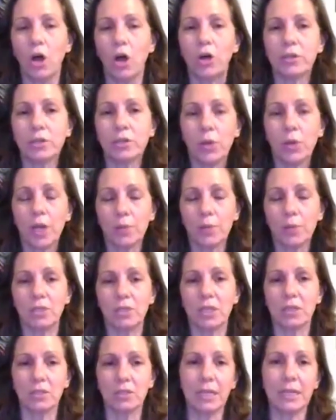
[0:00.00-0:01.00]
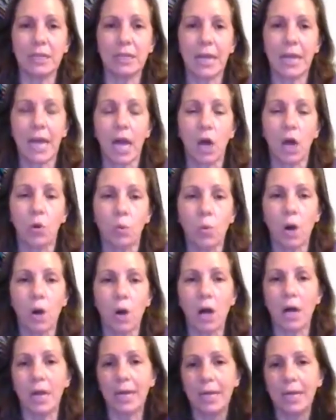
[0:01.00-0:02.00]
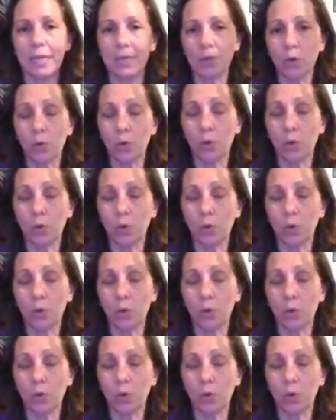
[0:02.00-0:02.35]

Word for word: also help dictate how wide